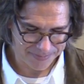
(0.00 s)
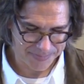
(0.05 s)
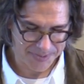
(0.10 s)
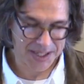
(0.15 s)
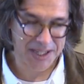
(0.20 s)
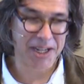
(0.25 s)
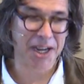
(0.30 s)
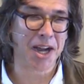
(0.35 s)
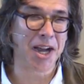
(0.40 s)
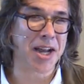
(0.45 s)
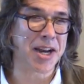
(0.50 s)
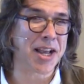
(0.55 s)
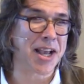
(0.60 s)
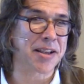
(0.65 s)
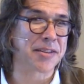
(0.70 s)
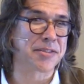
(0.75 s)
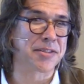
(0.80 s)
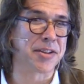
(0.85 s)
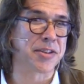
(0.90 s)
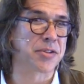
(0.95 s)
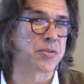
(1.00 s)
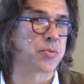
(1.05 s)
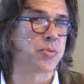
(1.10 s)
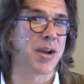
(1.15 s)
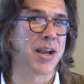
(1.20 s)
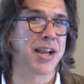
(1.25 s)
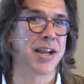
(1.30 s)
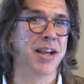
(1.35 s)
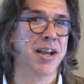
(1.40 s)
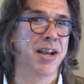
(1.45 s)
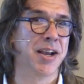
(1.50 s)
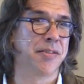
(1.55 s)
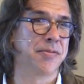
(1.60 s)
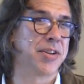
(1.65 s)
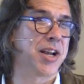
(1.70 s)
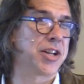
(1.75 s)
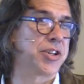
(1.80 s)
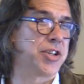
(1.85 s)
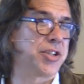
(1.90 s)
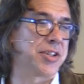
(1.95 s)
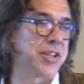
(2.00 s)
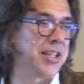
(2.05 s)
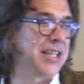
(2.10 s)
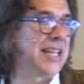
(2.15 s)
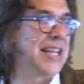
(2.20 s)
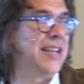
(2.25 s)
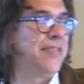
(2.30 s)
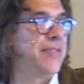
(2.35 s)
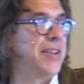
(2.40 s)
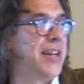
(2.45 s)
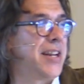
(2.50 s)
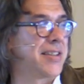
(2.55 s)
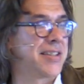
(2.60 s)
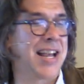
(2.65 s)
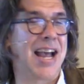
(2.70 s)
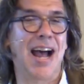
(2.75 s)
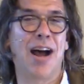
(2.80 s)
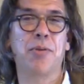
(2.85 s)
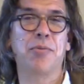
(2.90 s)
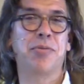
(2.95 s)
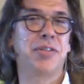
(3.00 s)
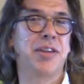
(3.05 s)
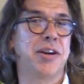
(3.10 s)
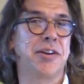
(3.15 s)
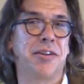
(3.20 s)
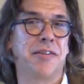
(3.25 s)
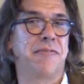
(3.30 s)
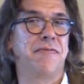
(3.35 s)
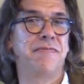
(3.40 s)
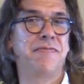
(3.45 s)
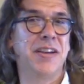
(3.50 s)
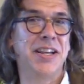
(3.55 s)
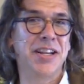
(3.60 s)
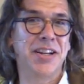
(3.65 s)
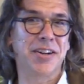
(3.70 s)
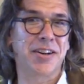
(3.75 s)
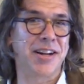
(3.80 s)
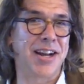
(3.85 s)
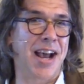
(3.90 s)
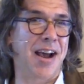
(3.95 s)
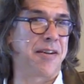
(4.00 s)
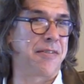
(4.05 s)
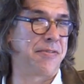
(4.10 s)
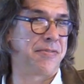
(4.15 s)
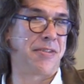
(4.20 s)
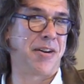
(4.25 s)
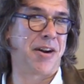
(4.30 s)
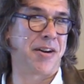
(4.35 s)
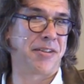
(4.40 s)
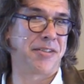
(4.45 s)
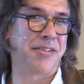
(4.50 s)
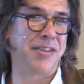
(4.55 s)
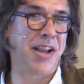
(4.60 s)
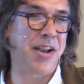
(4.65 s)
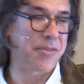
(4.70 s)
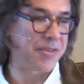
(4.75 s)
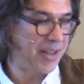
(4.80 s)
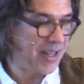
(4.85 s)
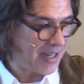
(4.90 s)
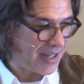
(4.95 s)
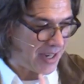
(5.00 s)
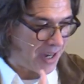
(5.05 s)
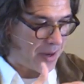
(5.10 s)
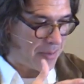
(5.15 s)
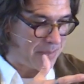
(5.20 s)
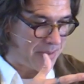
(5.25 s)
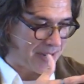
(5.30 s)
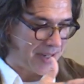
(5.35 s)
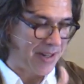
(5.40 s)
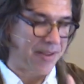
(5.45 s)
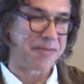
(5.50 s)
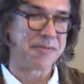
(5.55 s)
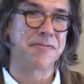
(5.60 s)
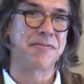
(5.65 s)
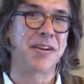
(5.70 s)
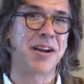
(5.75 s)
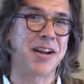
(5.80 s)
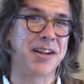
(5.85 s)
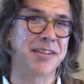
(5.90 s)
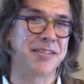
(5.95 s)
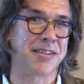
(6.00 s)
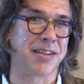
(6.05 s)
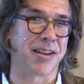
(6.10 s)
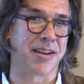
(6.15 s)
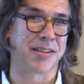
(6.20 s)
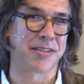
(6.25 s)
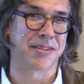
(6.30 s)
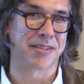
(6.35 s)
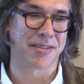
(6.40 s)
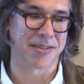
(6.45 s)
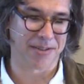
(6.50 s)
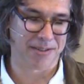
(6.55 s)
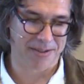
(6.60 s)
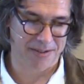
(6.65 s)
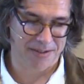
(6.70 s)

That God has this way of not just leaving us out there to figure it out for ourselves, He comes and He finds us.